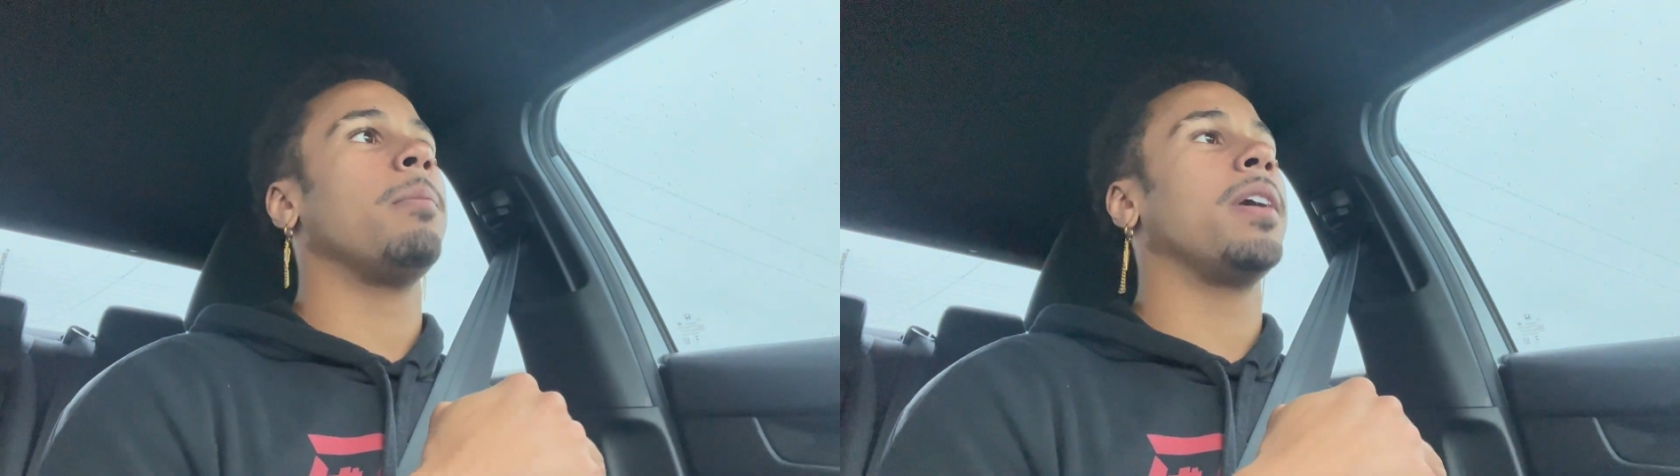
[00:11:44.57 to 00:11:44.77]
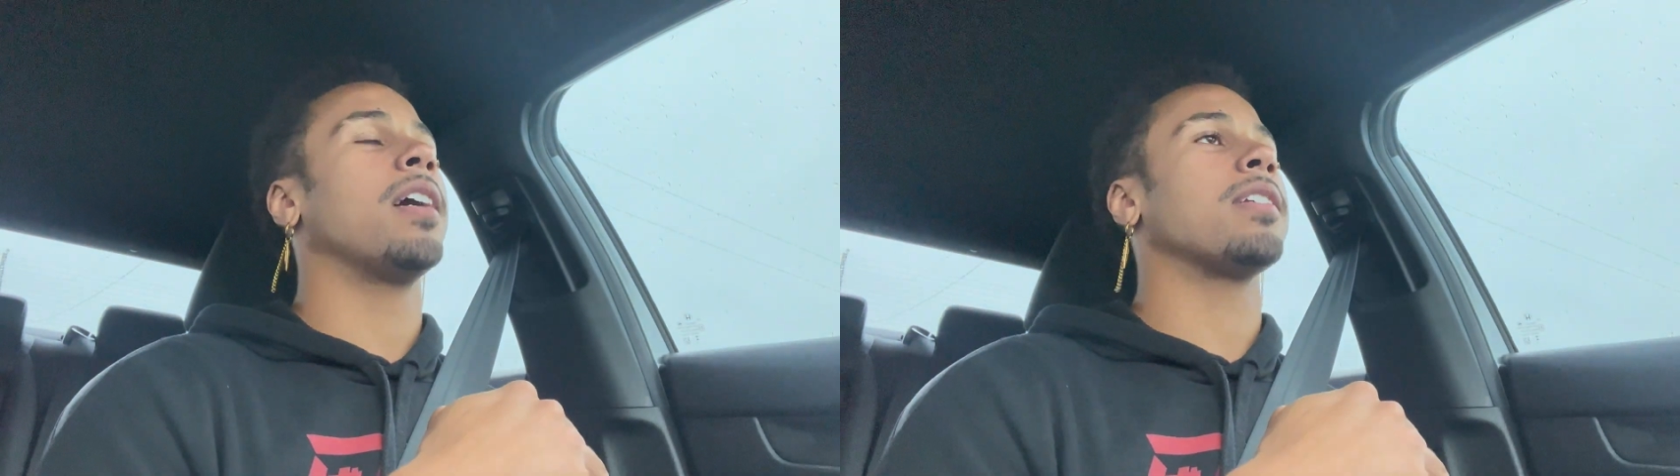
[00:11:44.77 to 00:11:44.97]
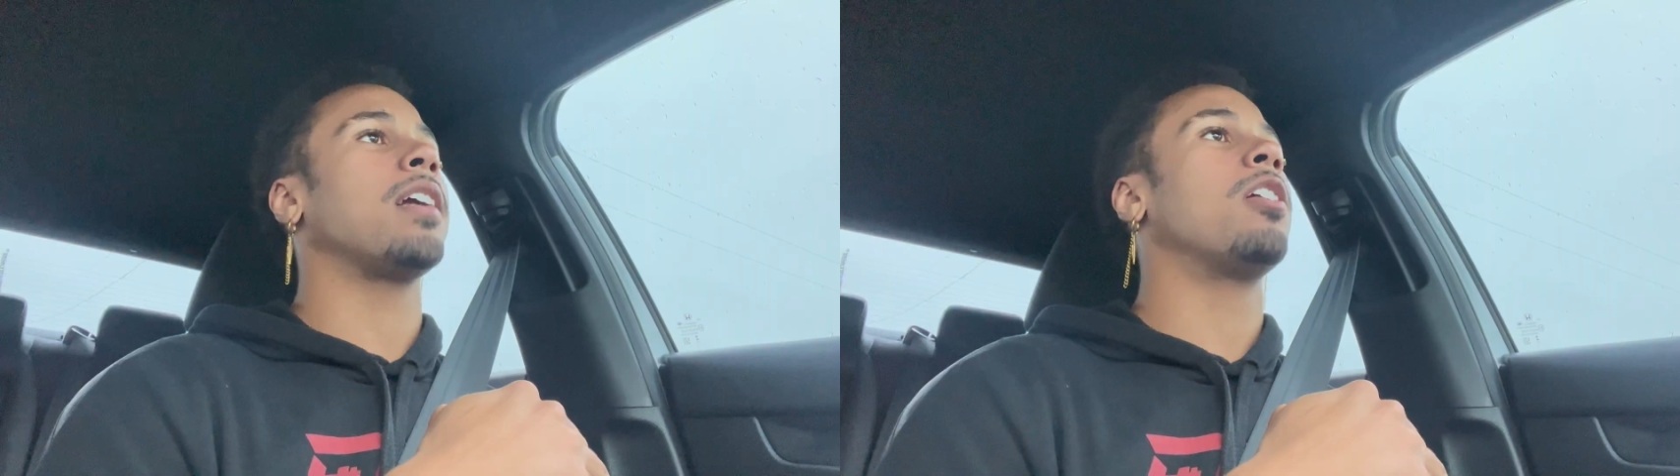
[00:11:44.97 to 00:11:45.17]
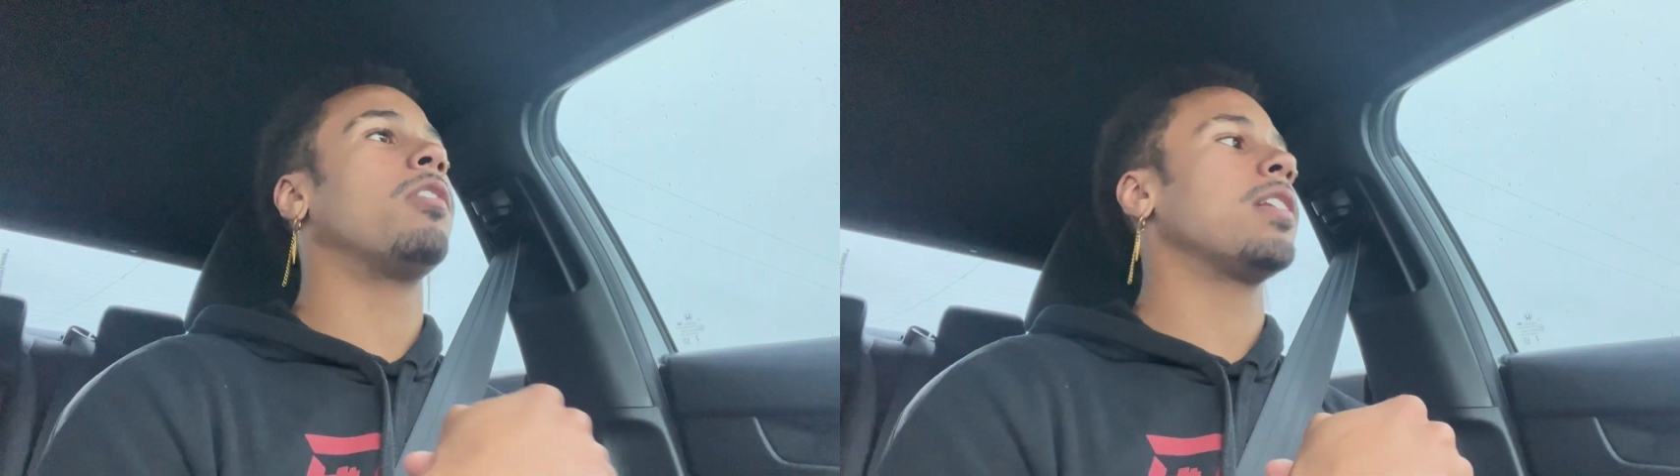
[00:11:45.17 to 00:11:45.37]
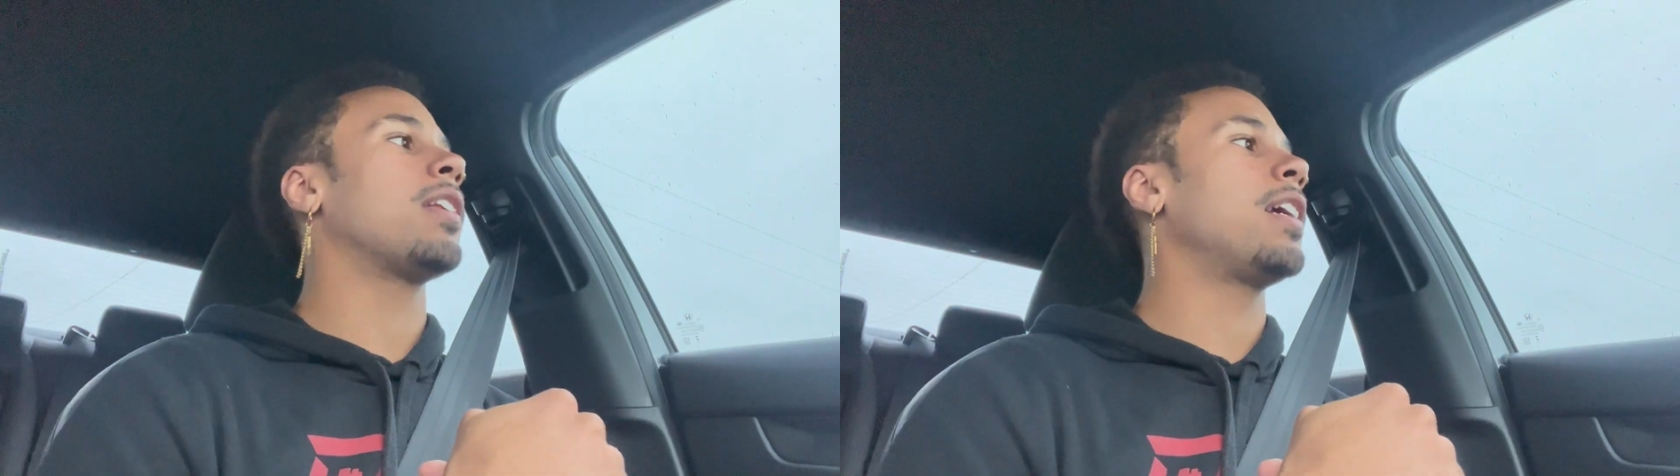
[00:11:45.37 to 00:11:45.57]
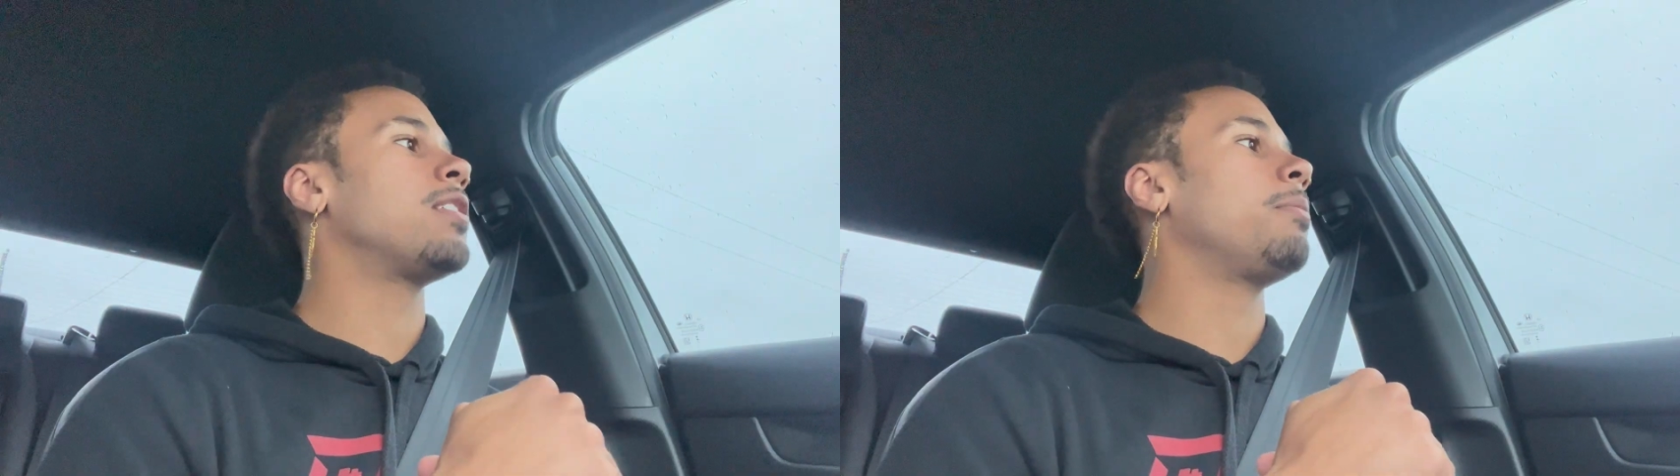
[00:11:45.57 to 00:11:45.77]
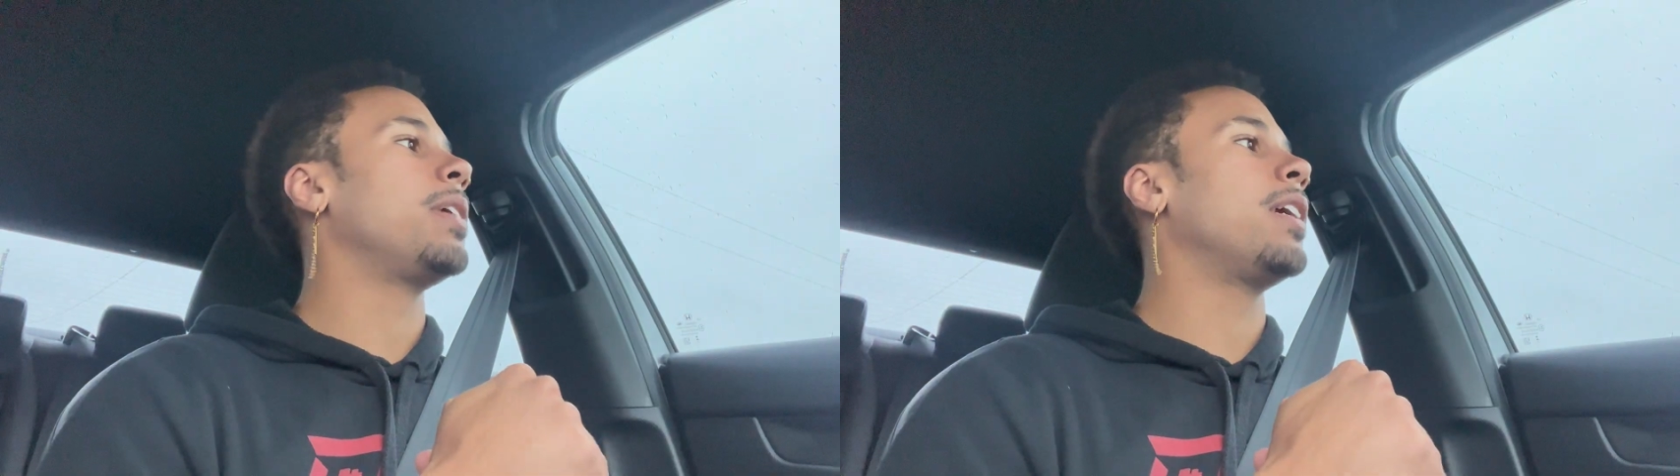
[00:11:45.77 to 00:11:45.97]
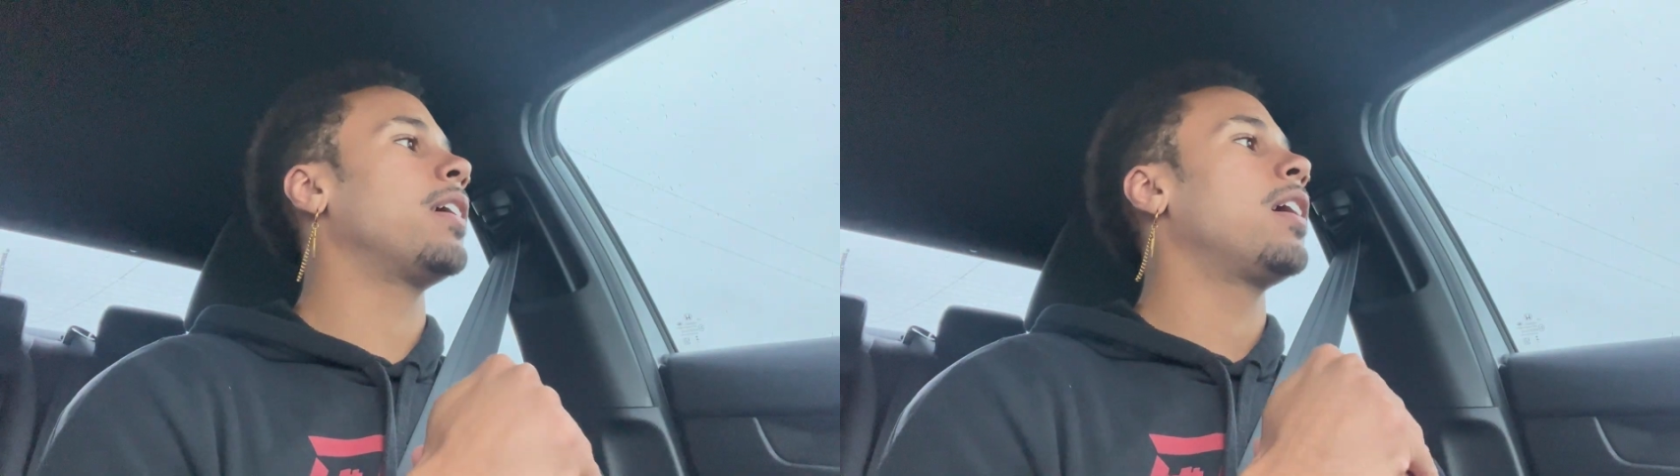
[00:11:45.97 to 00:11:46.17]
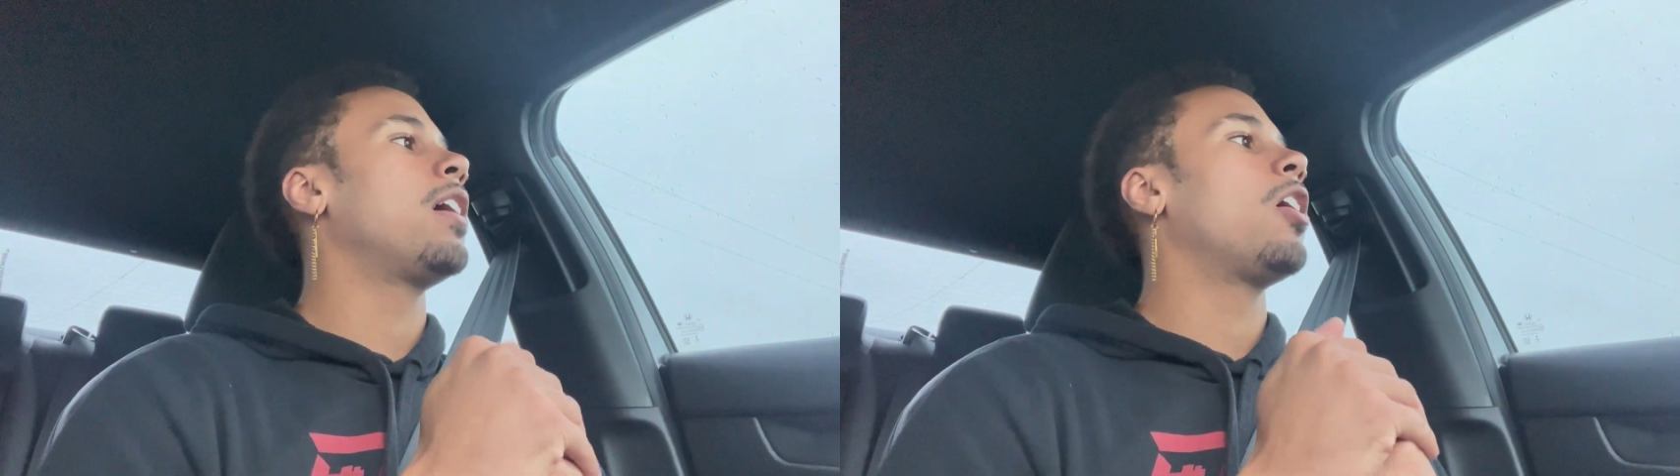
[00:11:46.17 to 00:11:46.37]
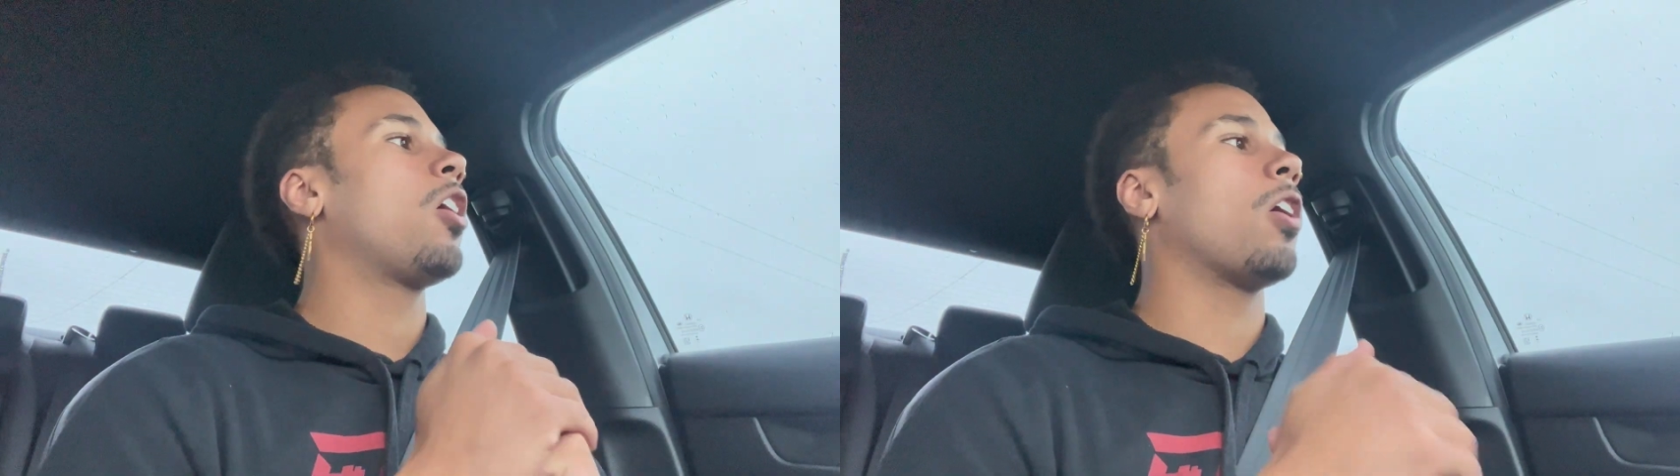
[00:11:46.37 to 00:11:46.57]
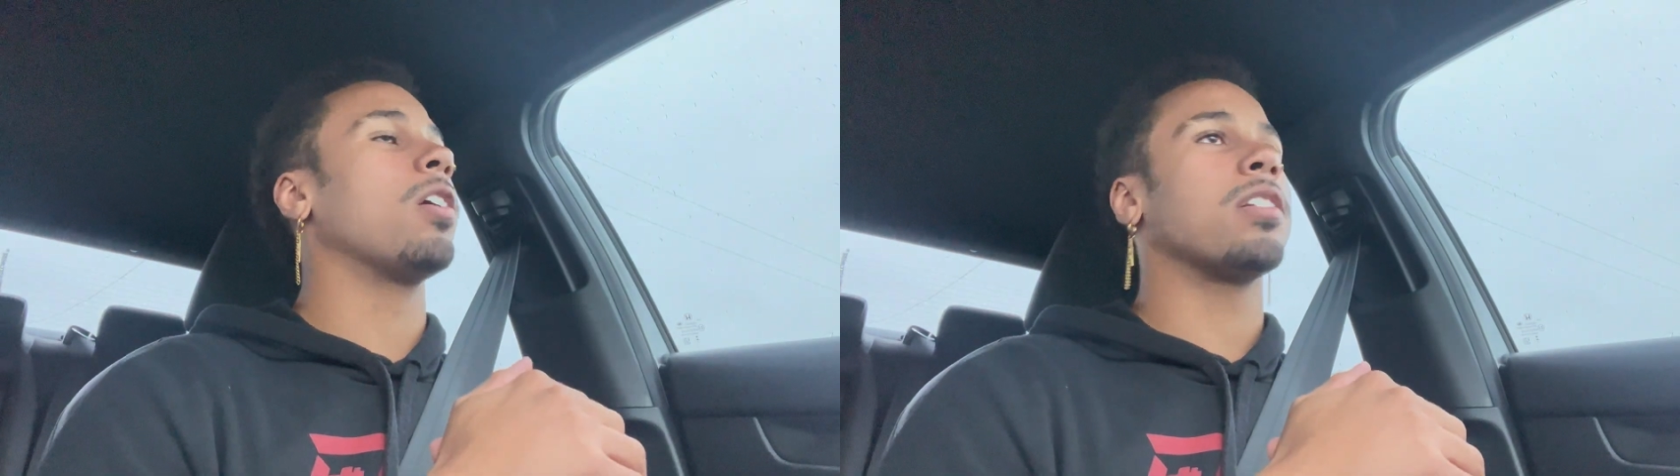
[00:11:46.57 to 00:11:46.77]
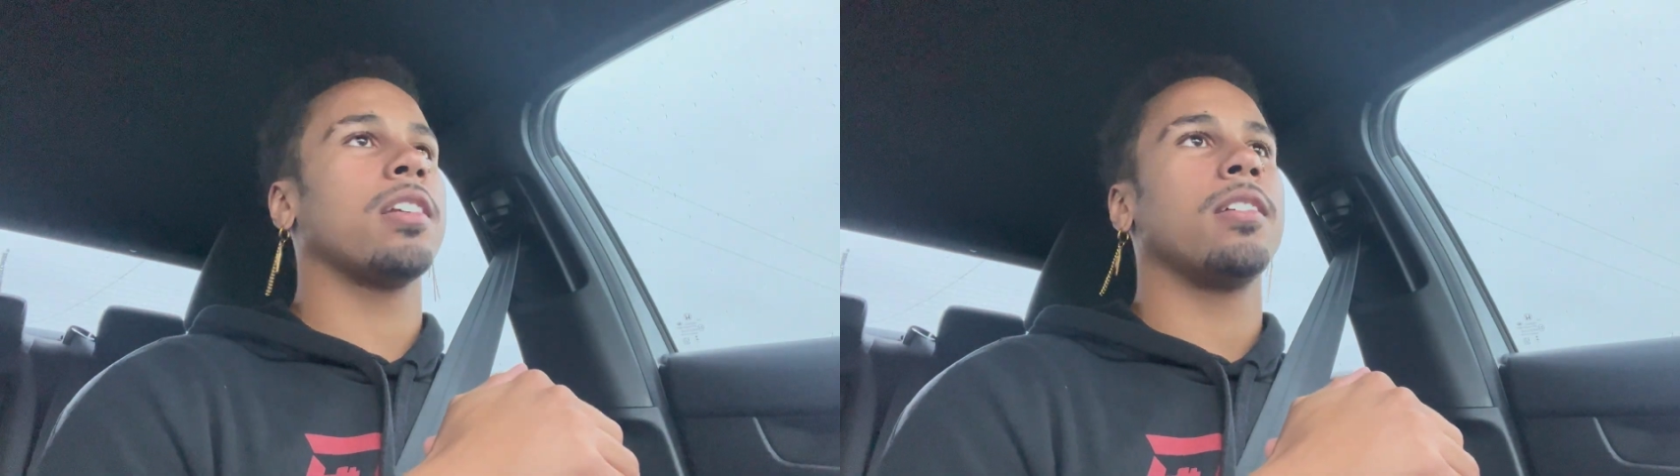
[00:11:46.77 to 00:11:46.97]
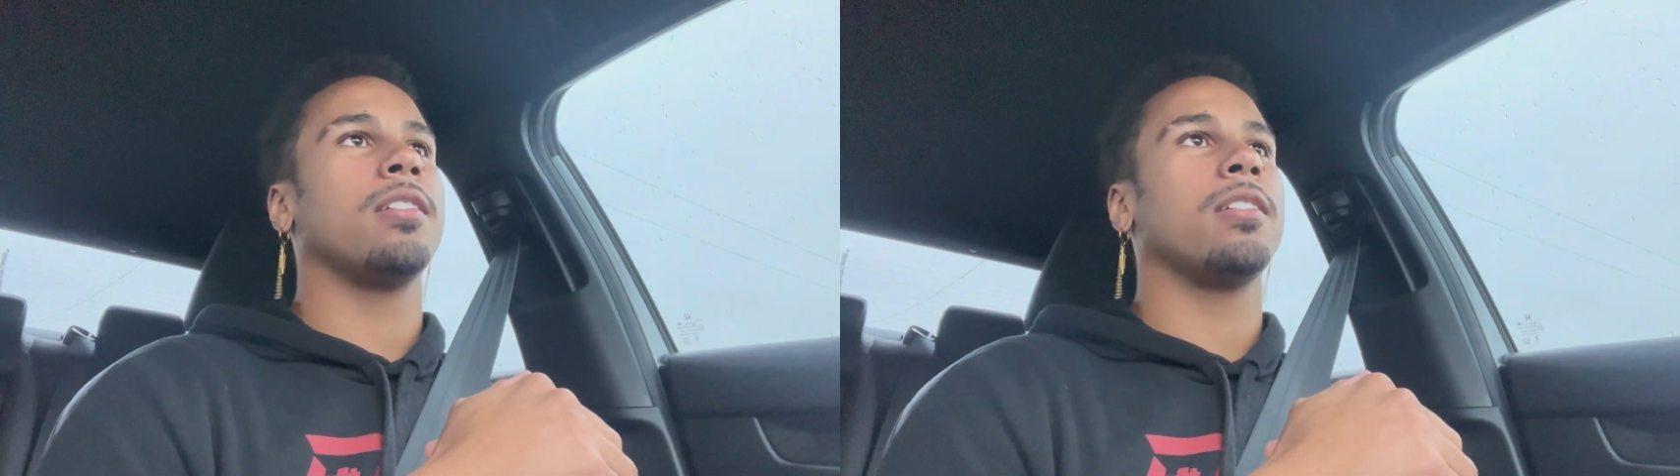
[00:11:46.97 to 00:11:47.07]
because I know what it's like to be hurt